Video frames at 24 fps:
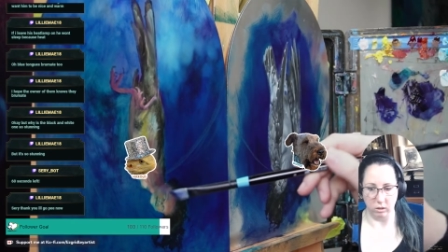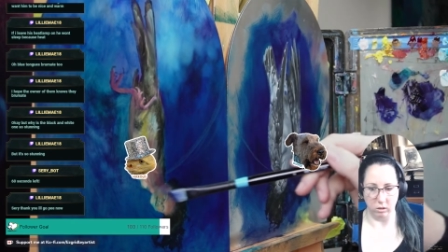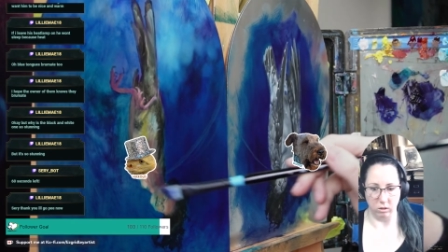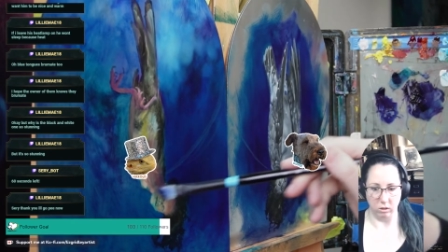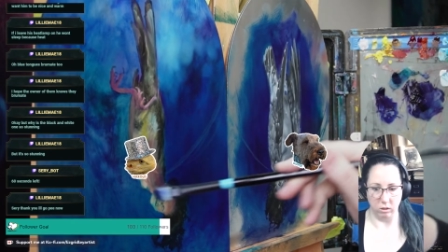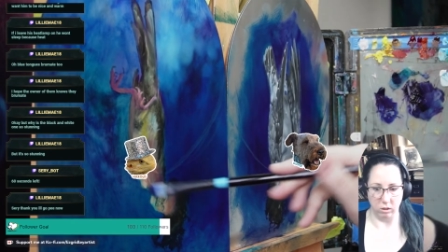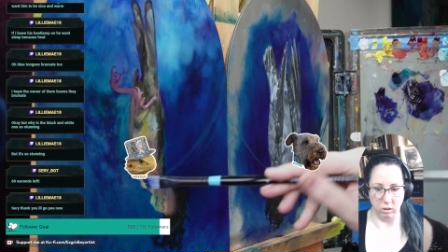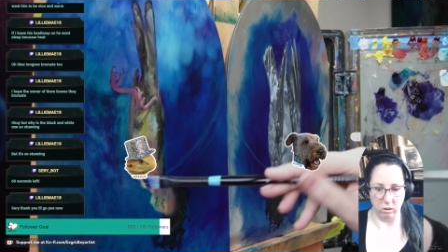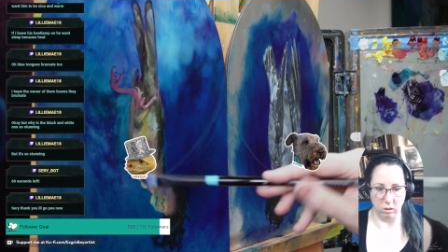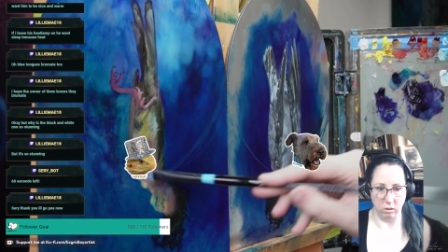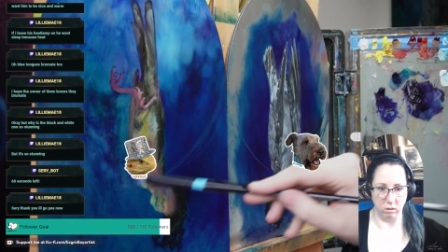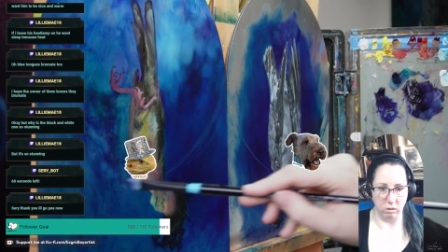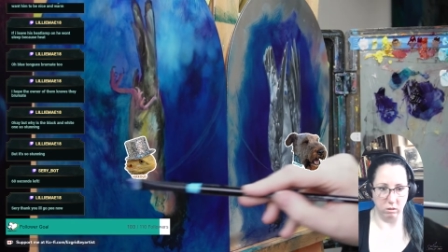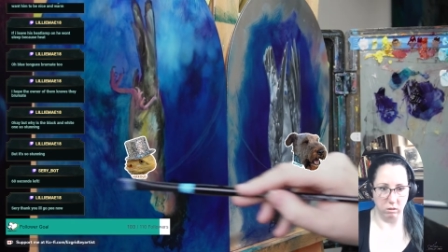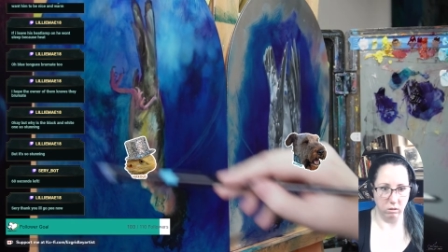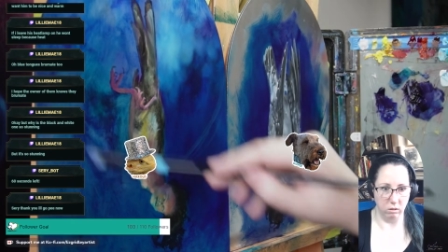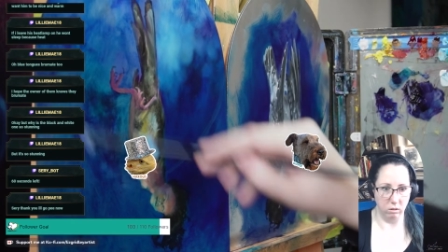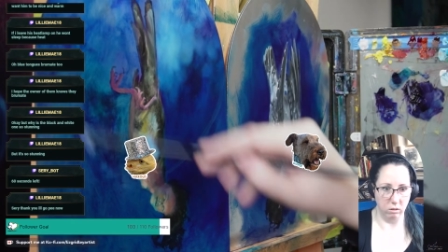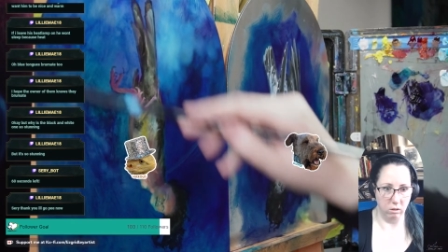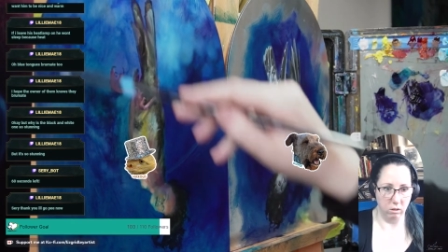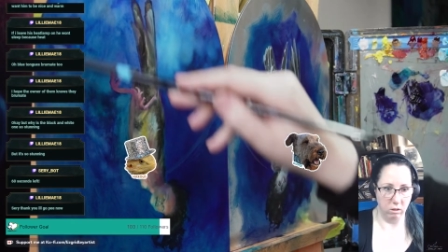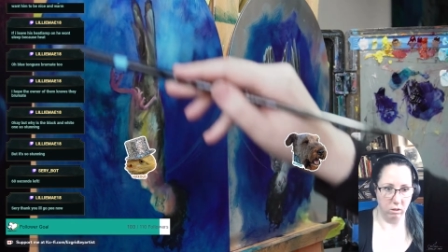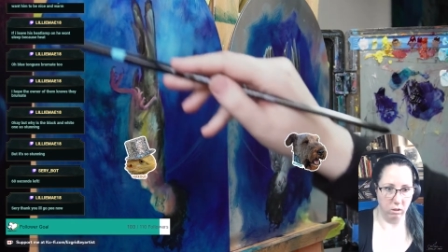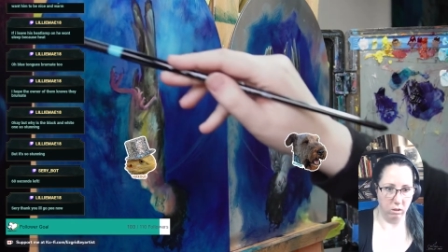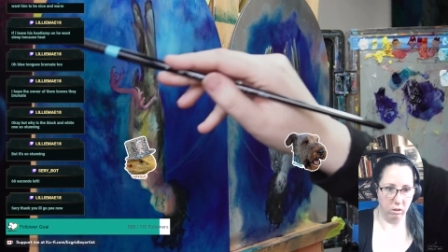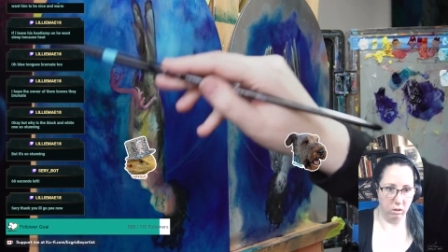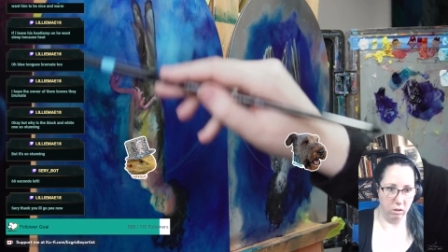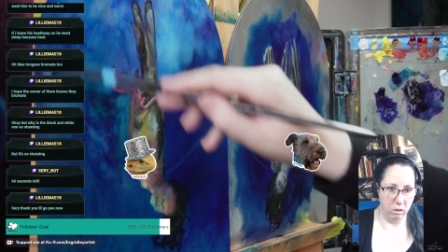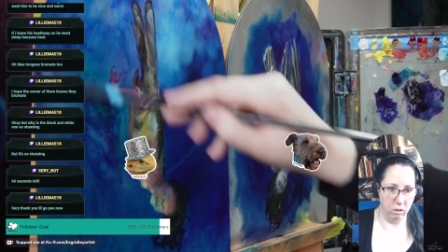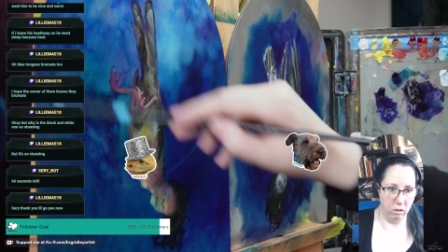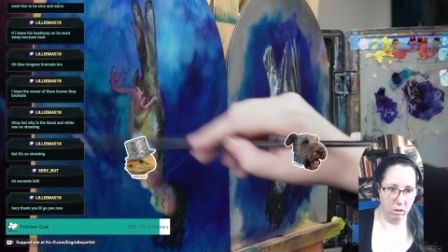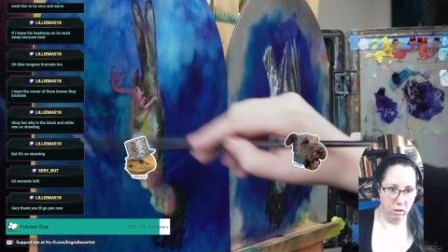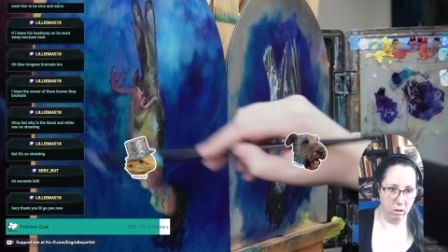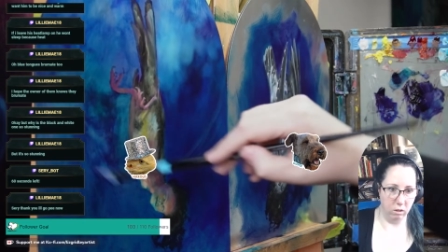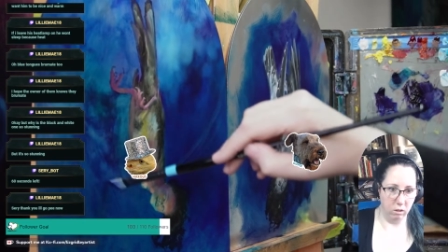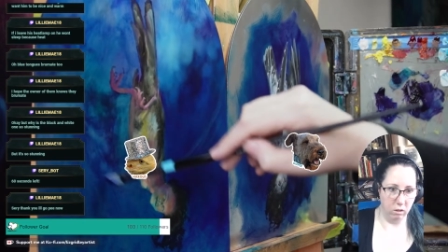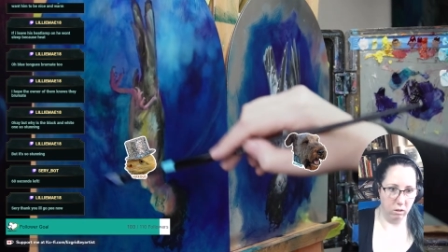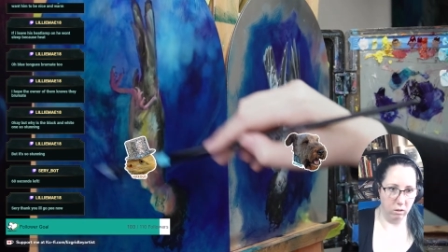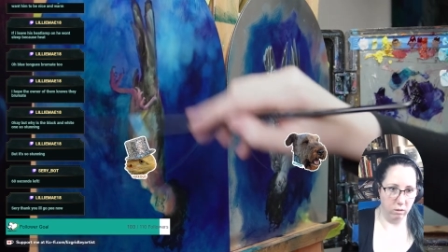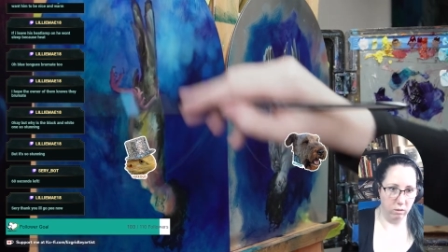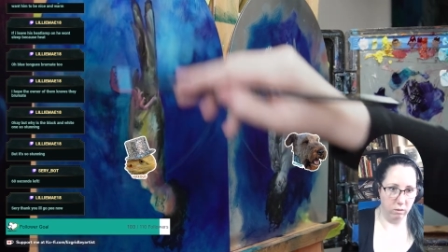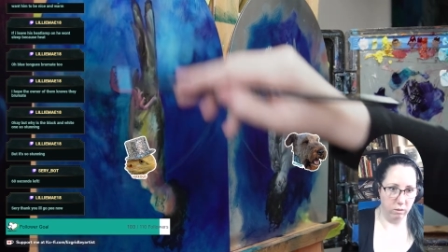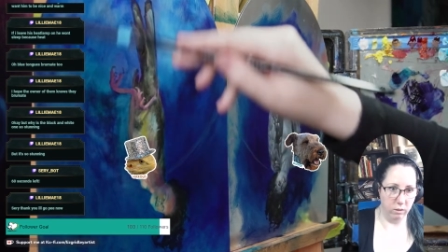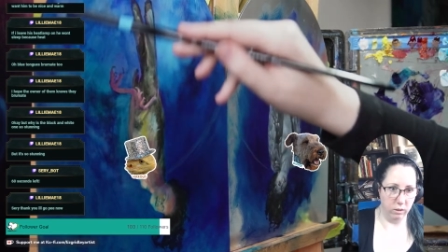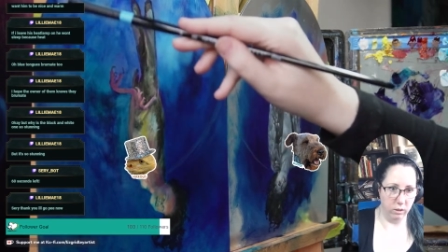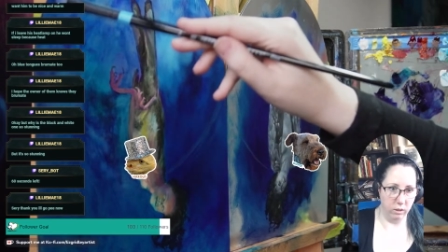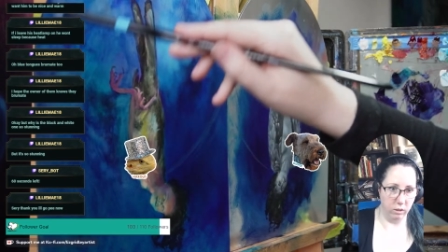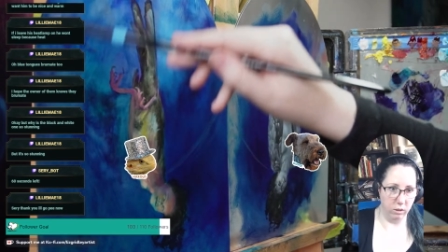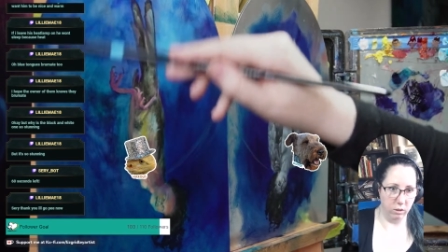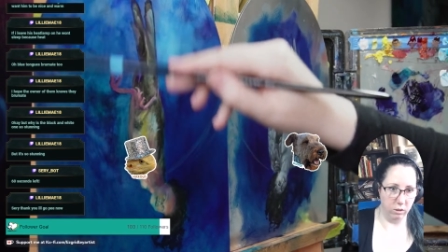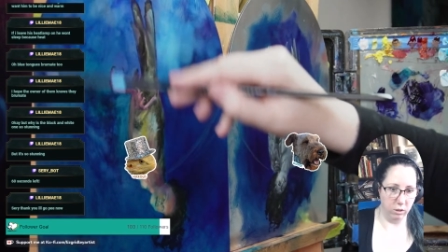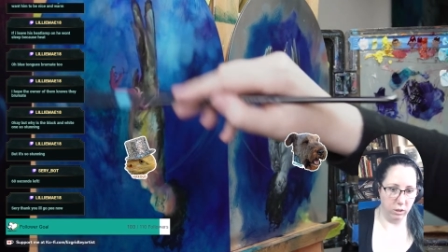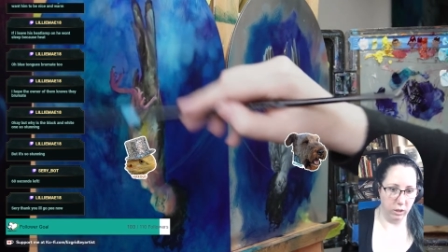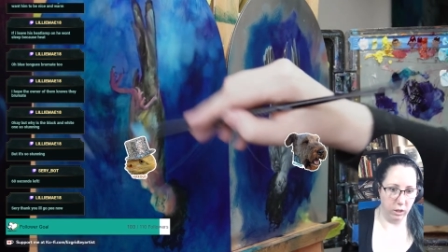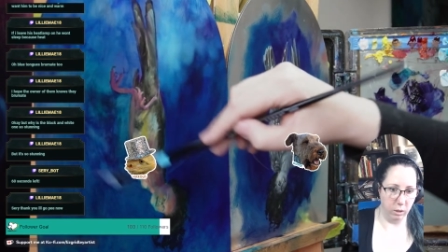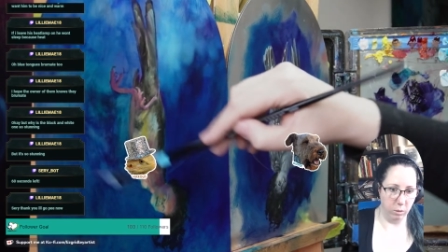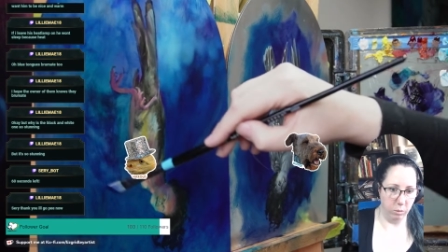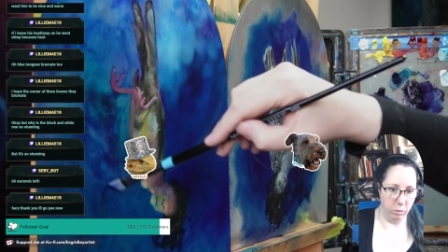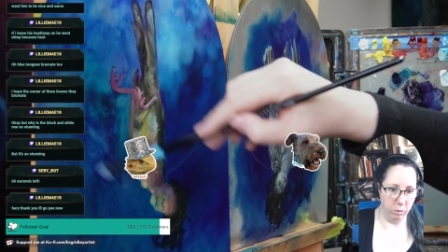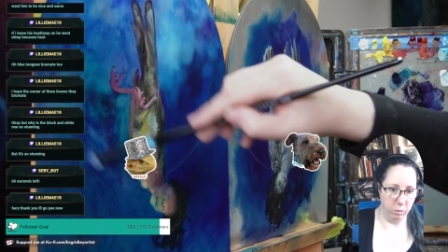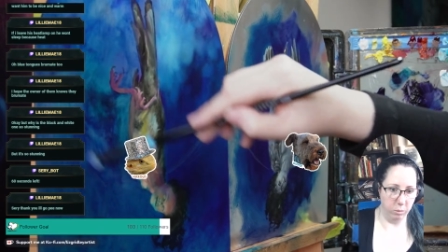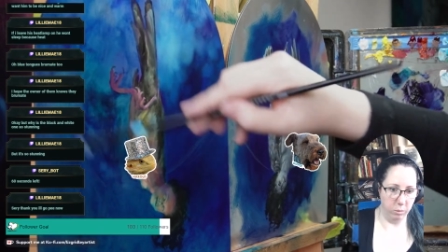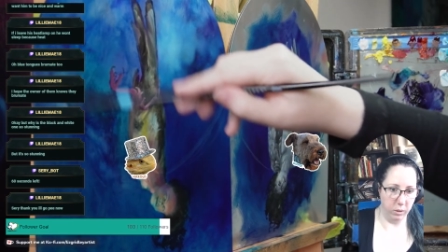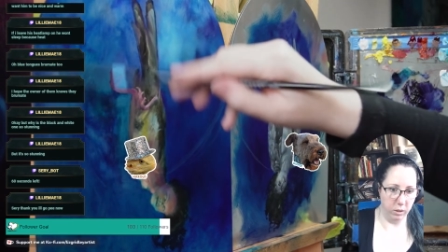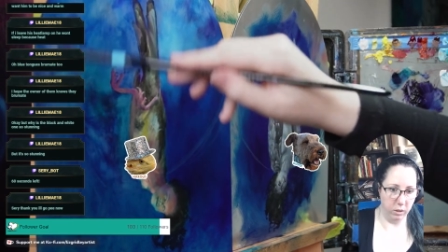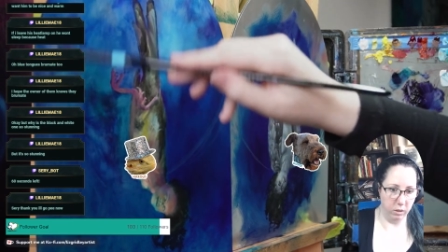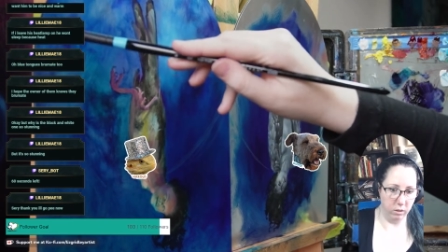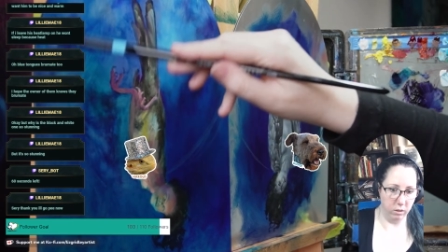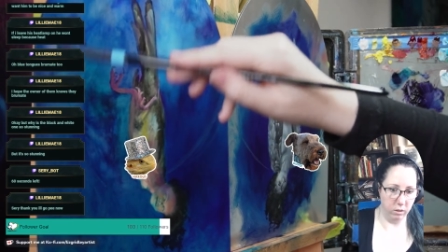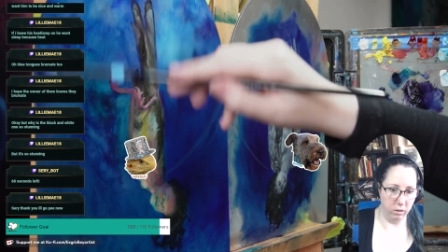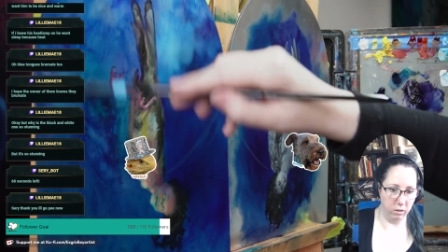circle for this shape, but